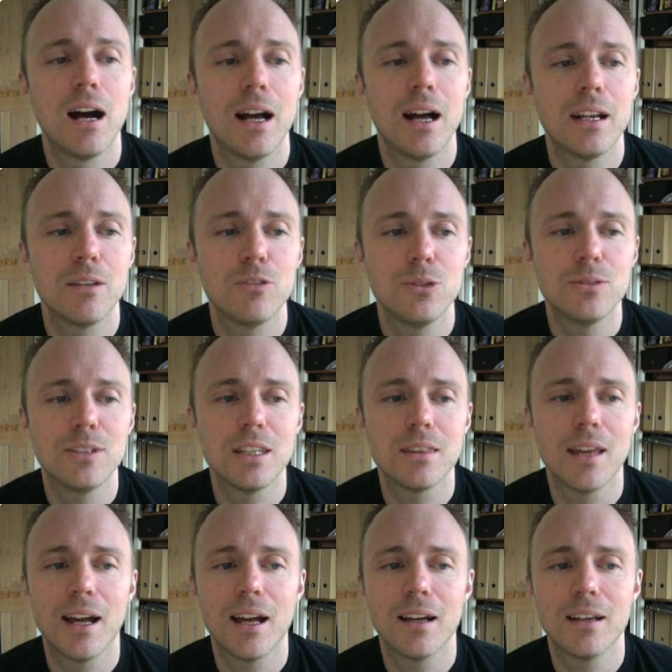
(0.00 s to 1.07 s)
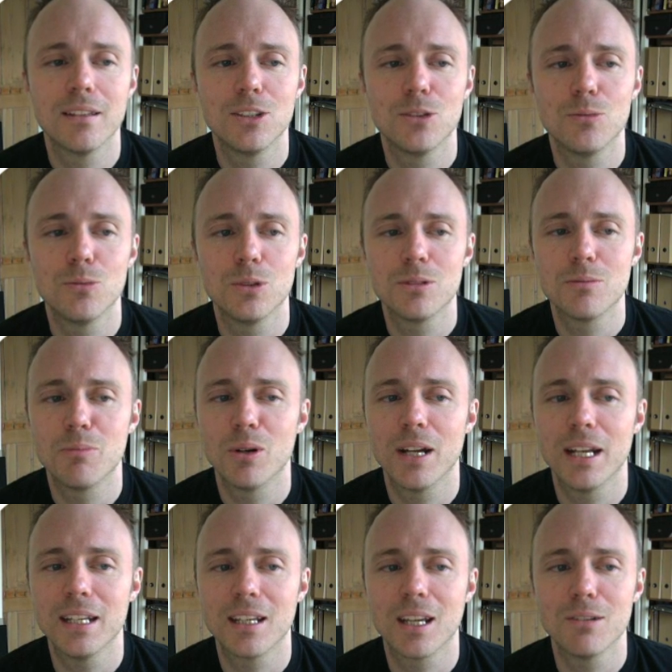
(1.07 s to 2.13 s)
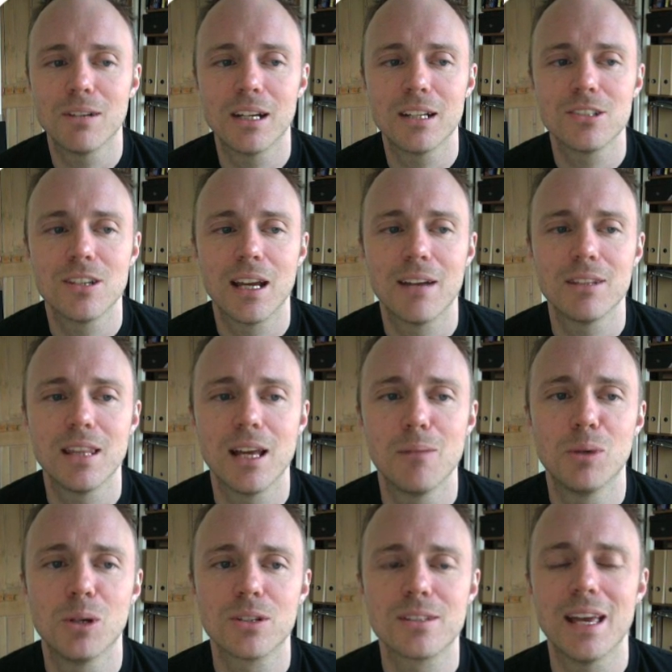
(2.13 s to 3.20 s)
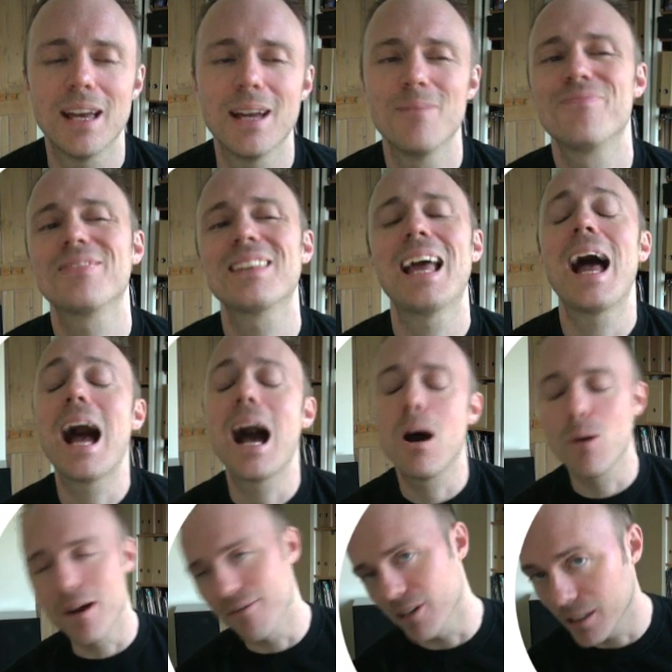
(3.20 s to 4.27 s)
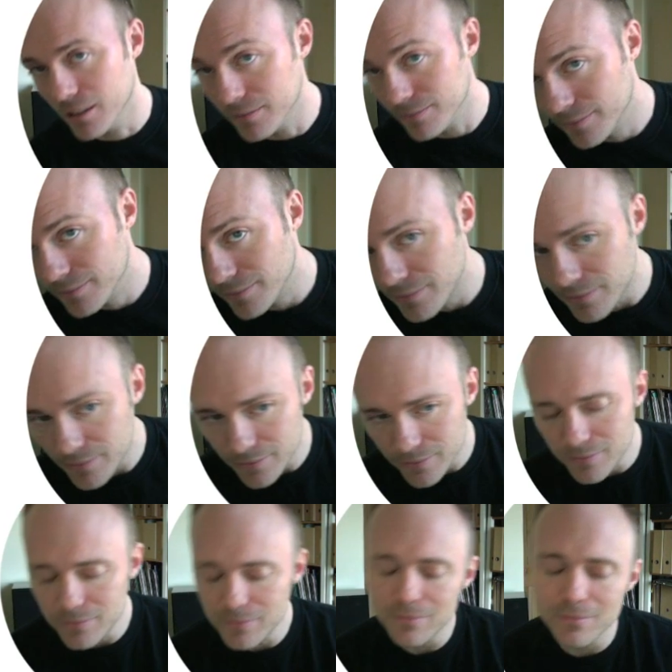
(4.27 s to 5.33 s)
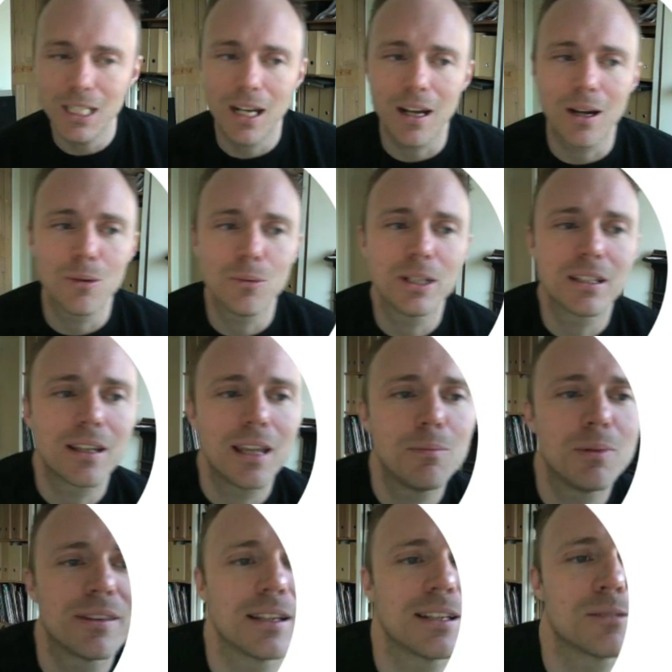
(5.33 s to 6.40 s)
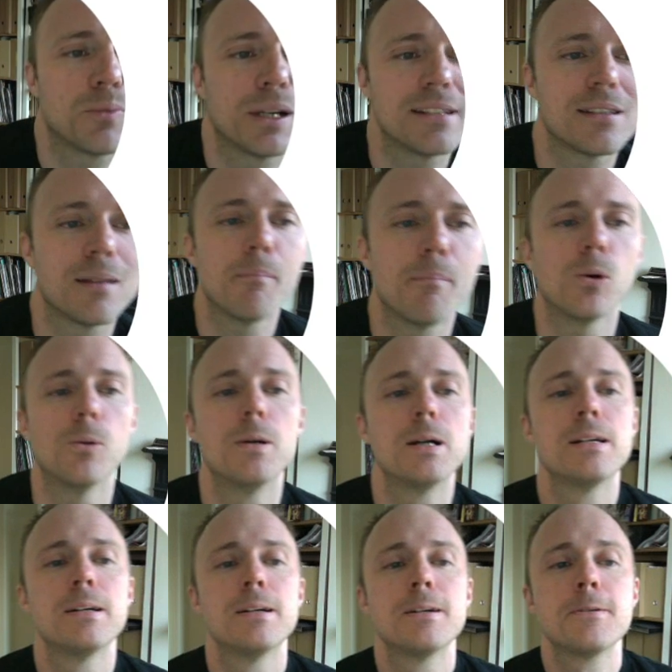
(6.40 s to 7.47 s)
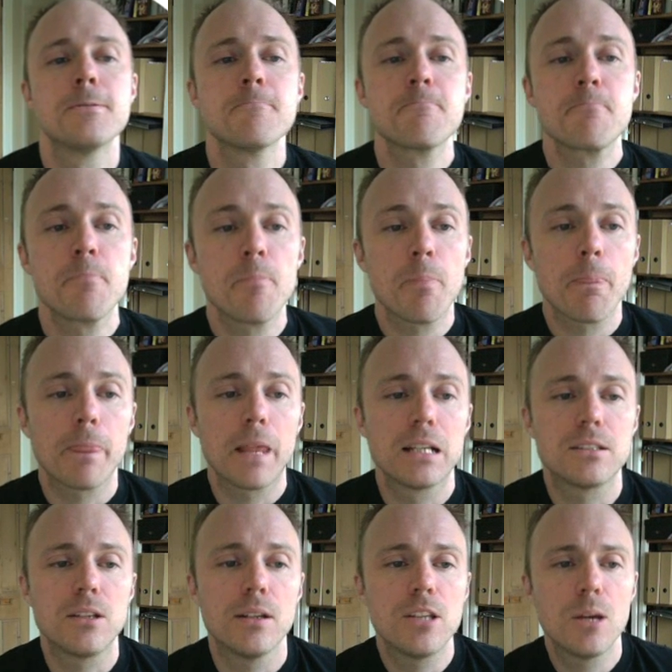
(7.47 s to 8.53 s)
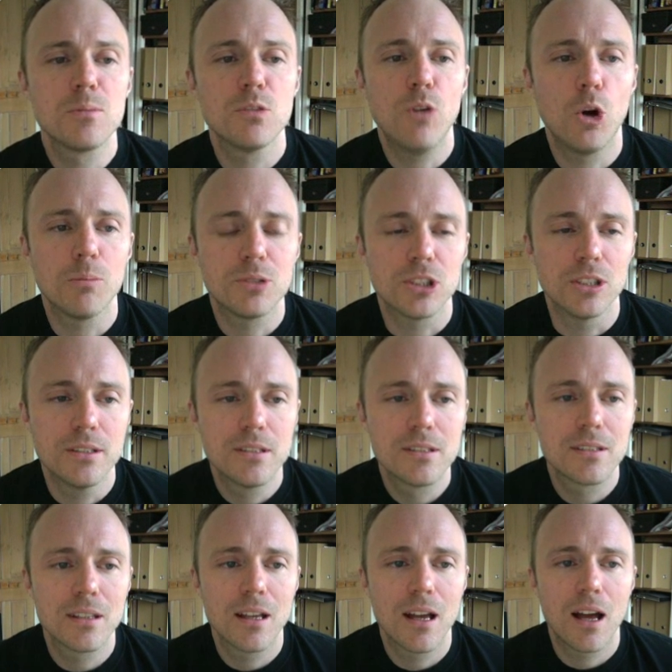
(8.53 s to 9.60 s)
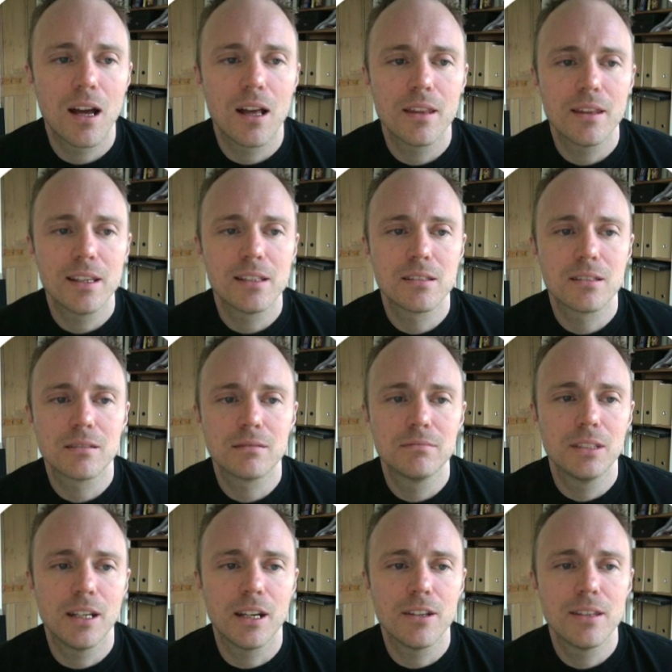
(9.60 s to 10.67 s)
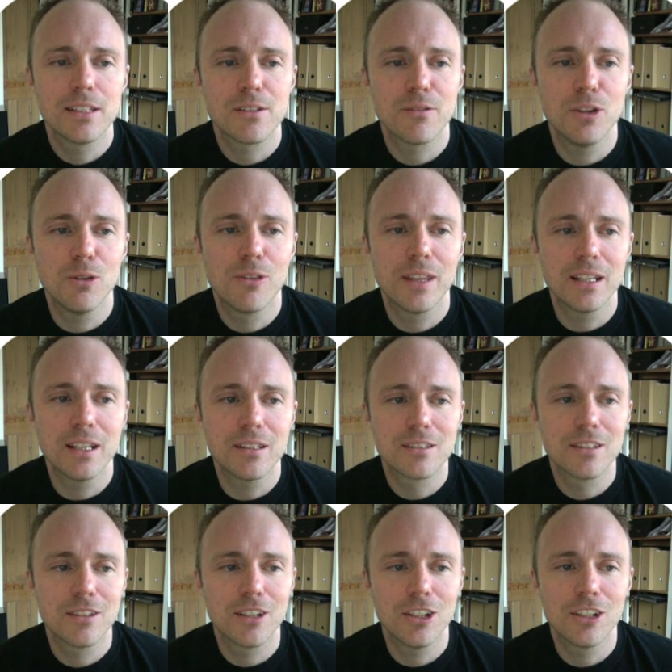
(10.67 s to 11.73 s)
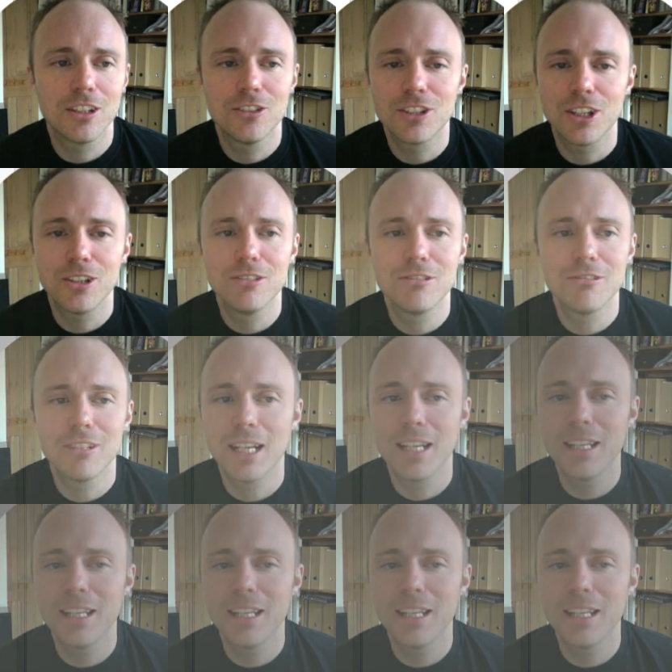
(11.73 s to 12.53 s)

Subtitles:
And if you did that, you would put any covariates you have in that box there. However, we're keeping things pretty simple. So in terms of options, there's a few things that you can do,